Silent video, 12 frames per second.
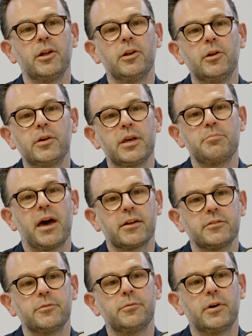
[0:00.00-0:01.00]
looking back
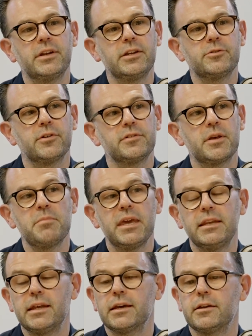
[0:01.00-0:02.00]
to find interesting
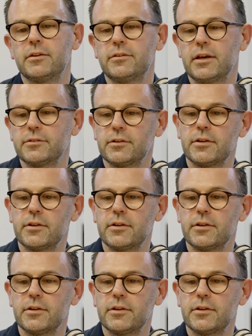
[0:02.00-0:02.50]
meaning and things.